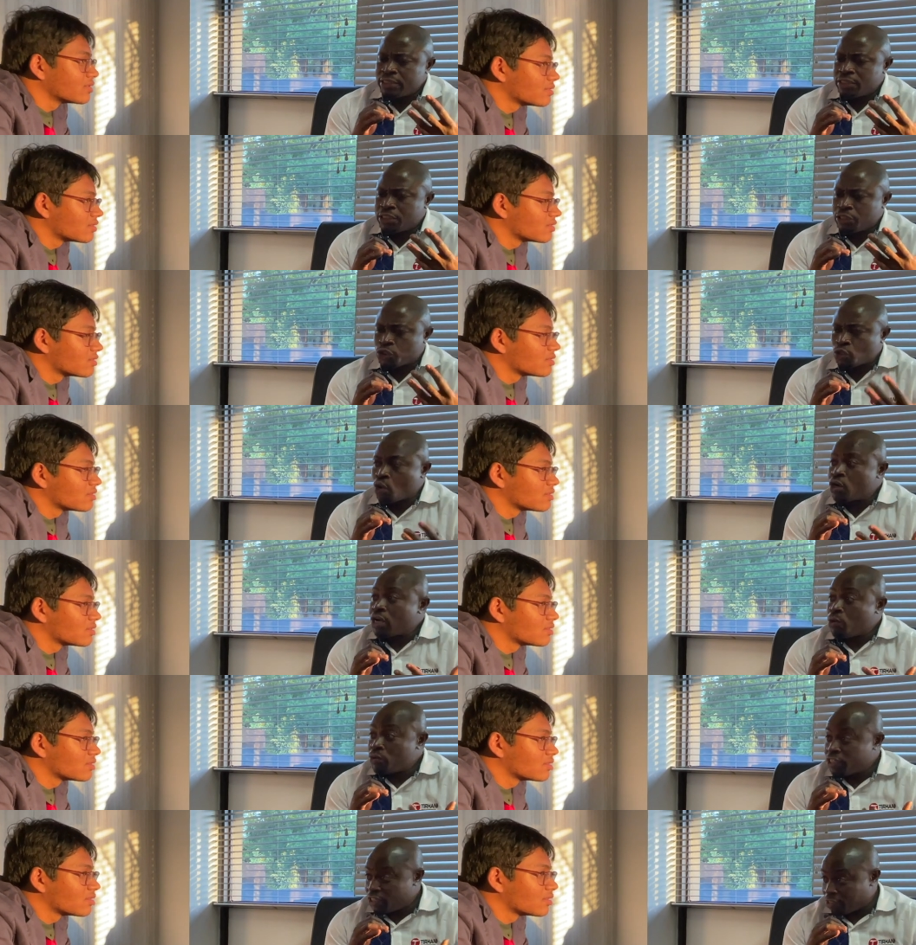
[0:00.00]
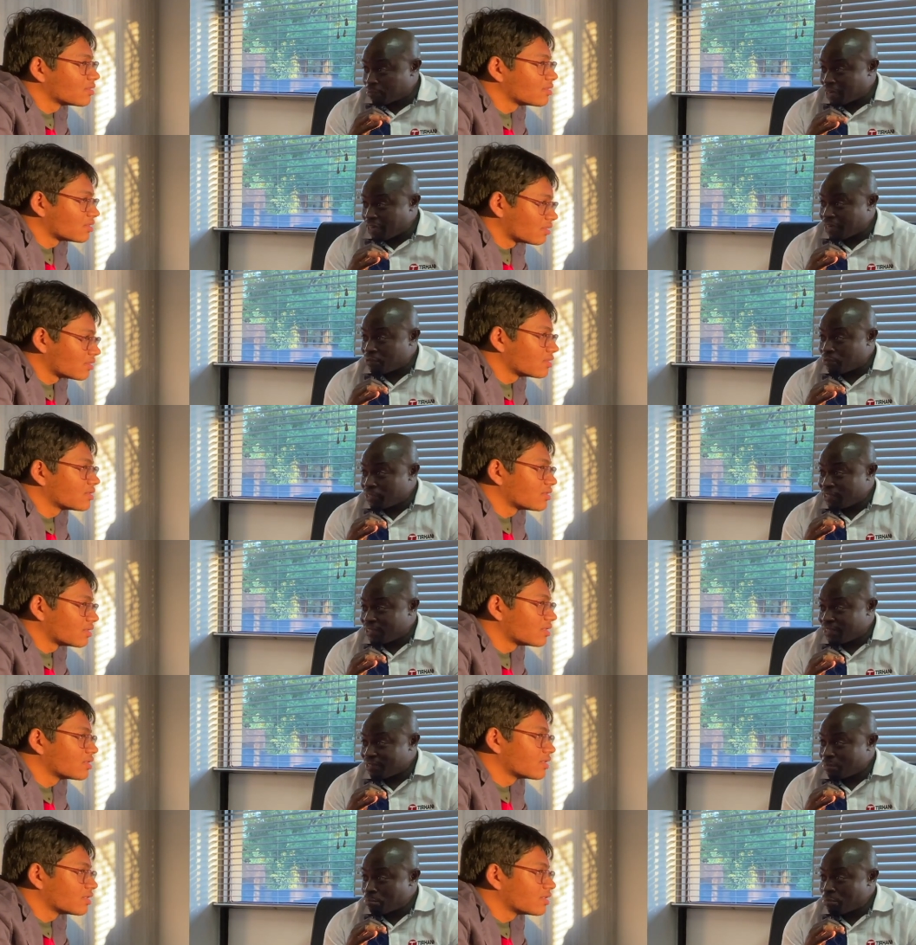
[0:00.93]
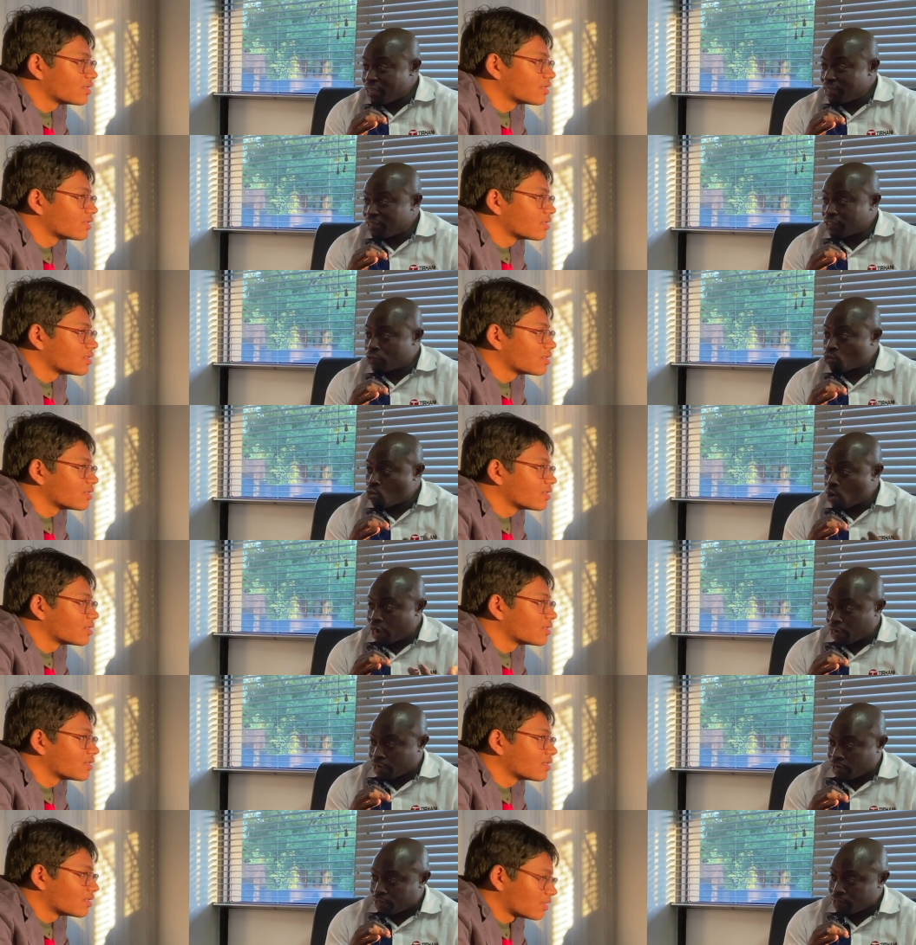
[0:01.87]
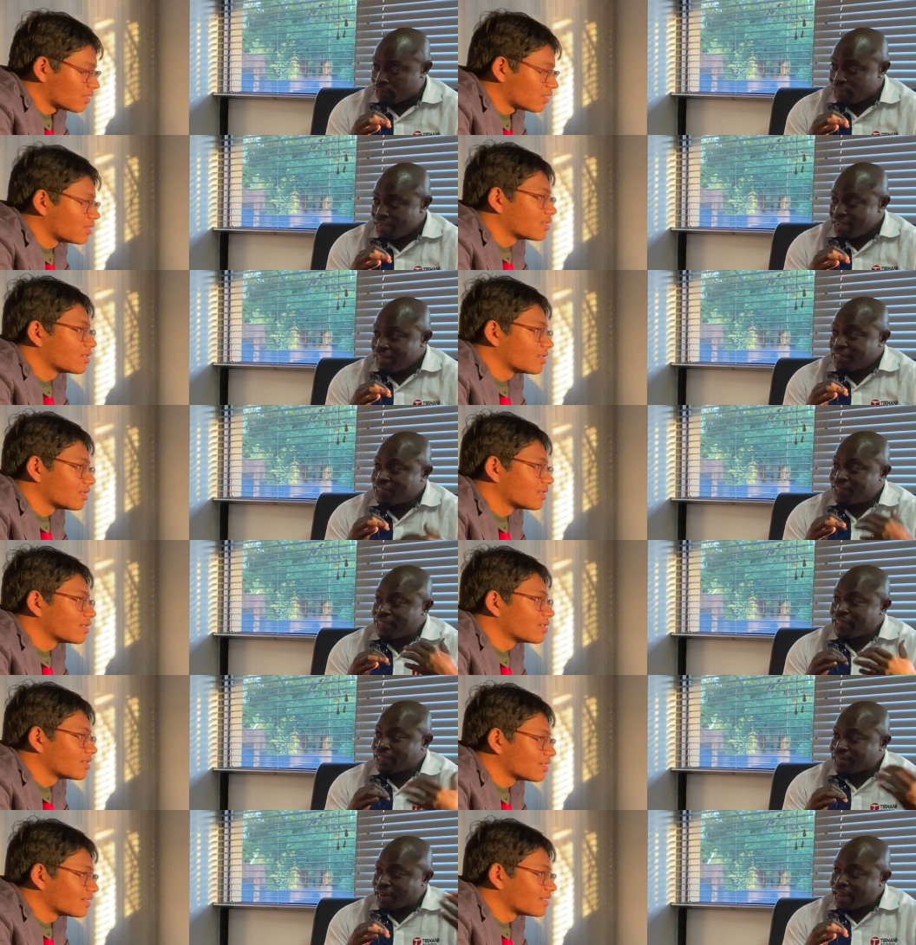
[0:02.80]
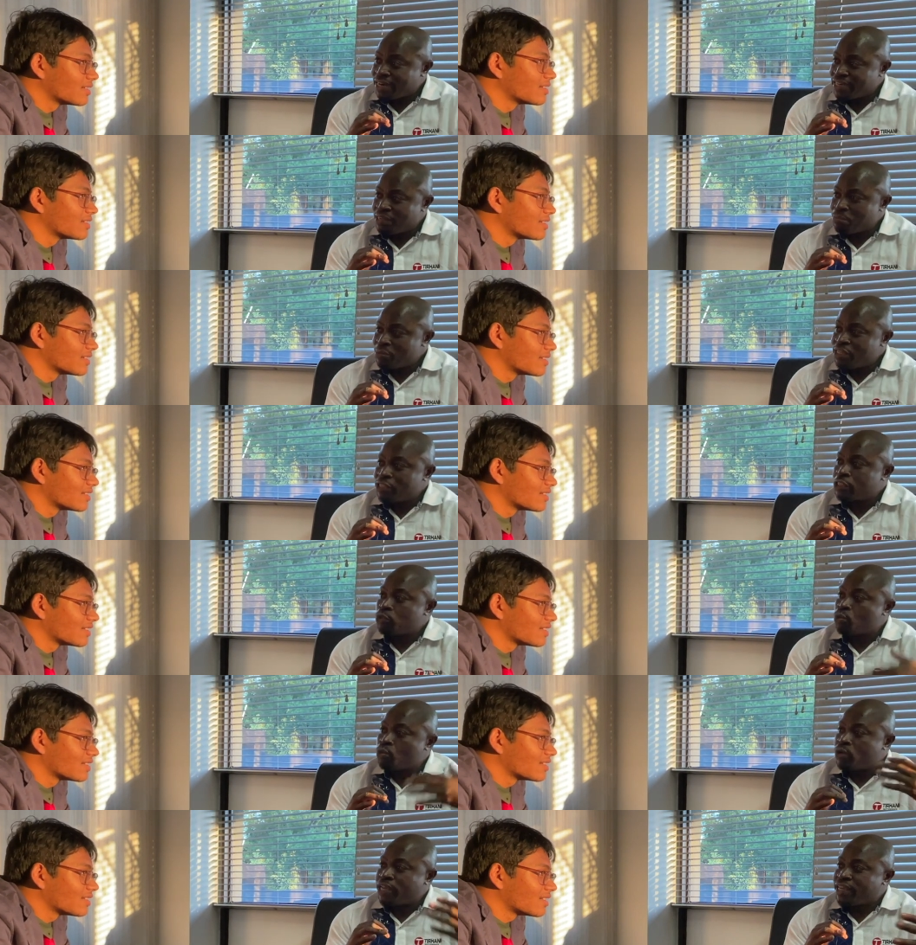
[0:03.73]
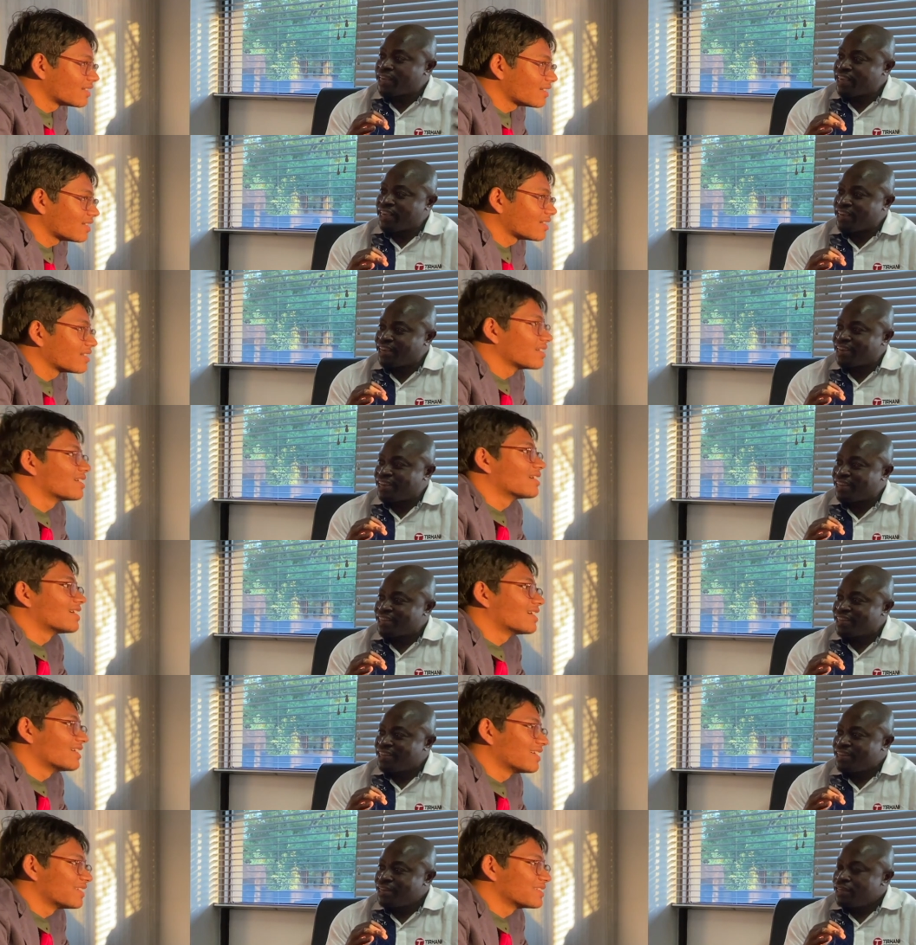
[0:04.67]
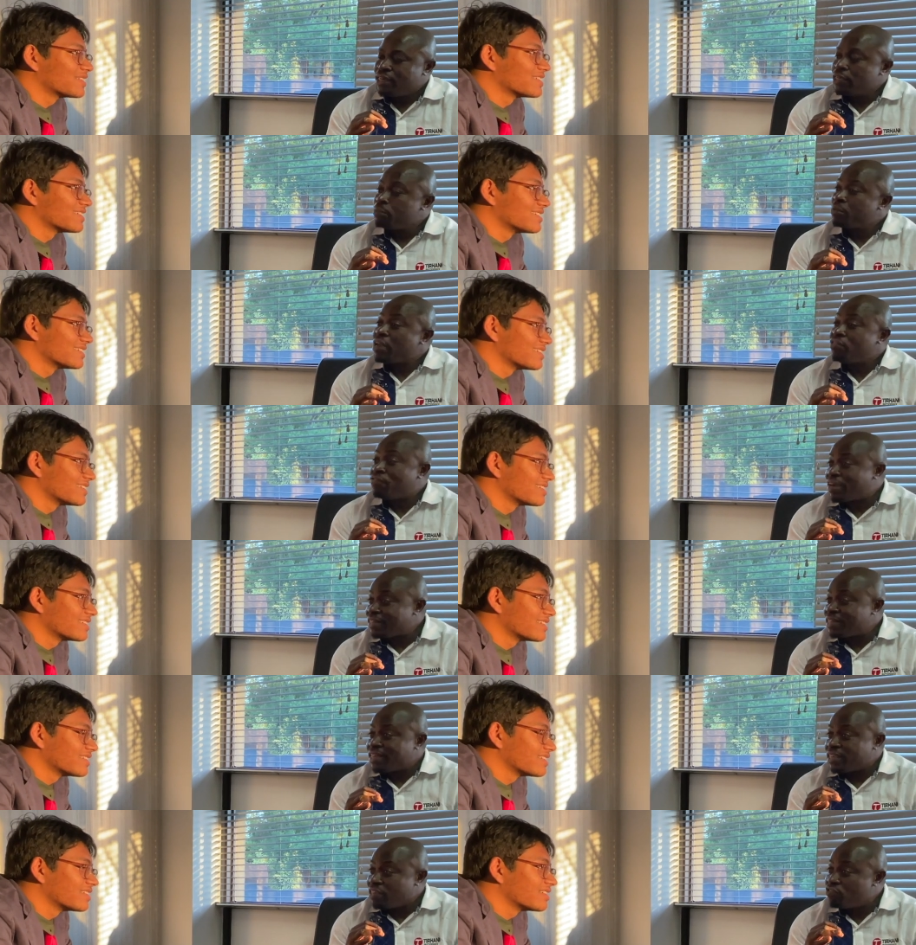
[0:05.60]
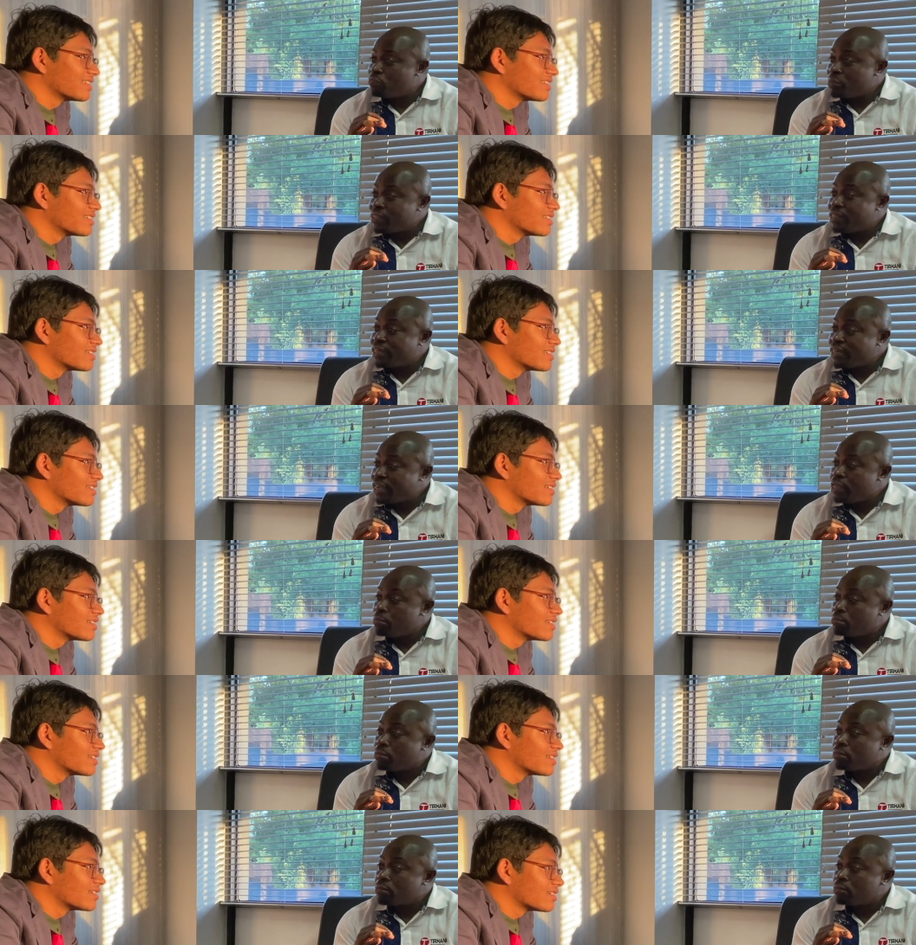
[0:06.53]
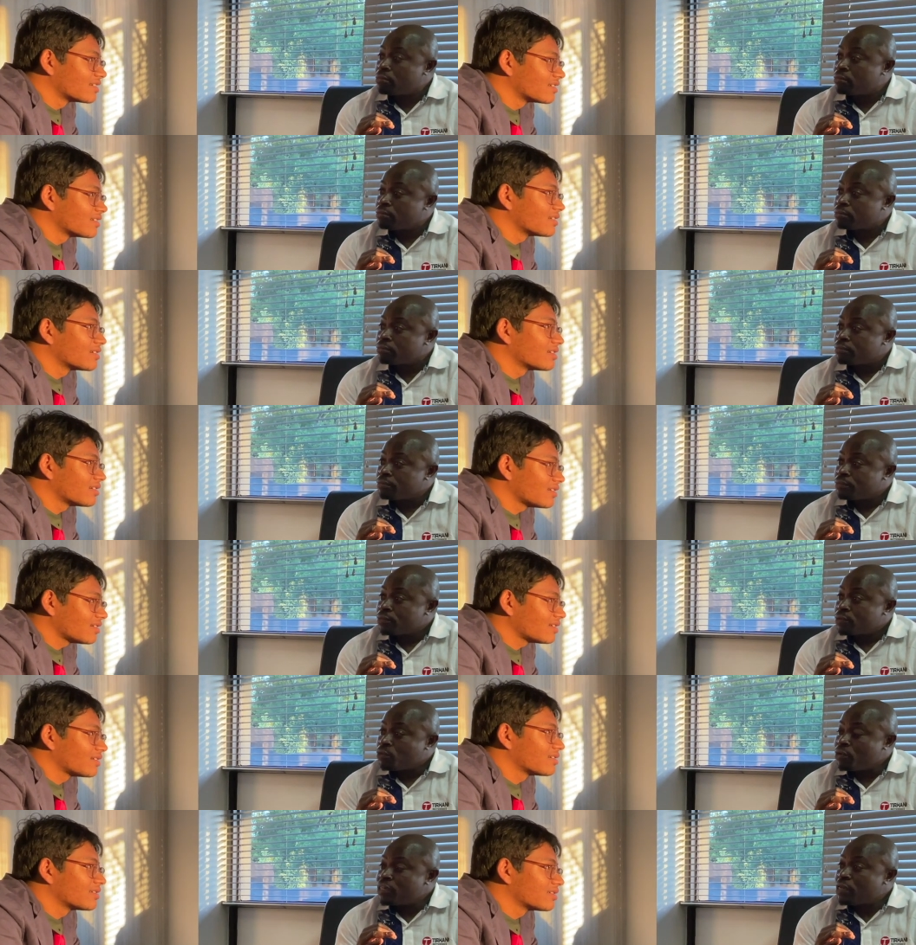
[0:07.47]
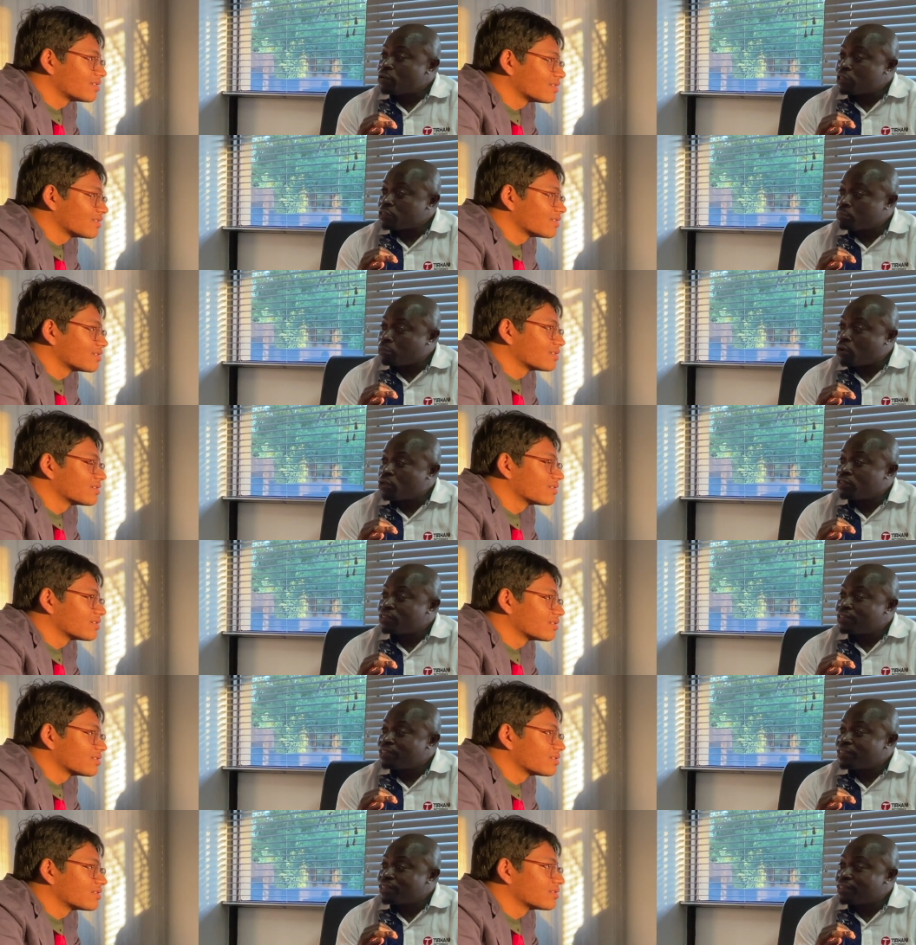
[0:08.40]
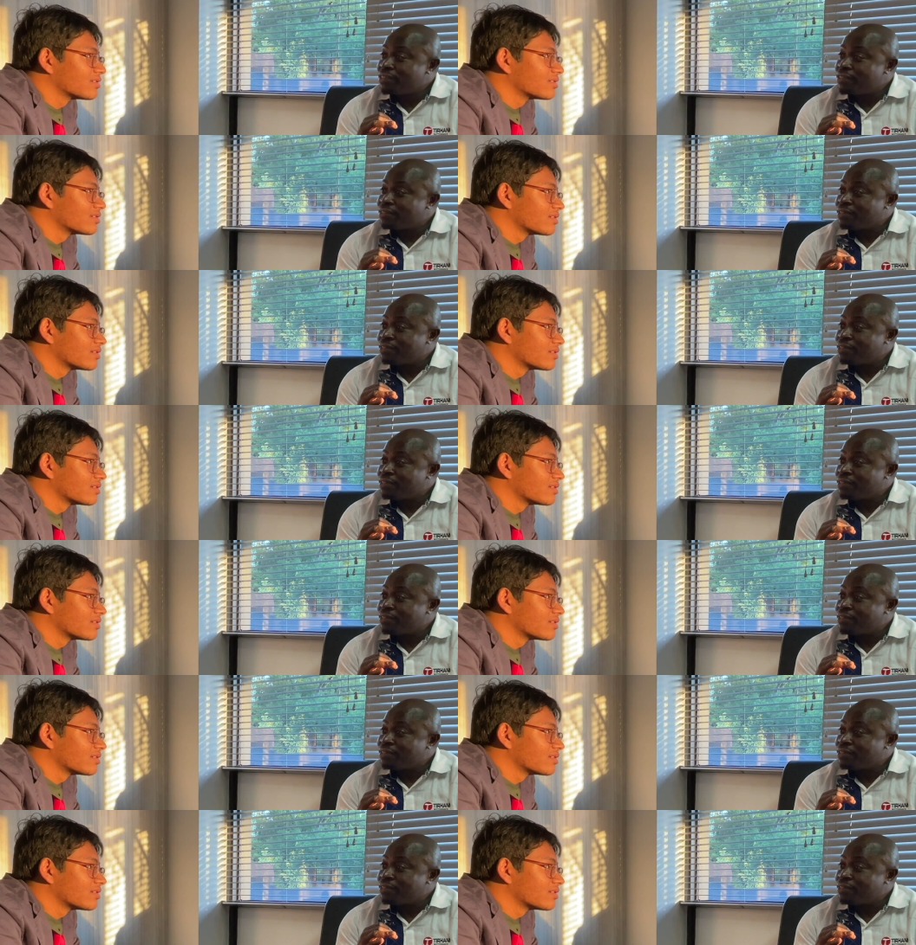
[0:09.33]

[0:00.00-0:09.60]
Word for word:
Speaker 1: Shitsonga, which is my language, yeah. means work. Uh-huh. Tirhani means working. Uh, okay. And my father gave me the name when I was born in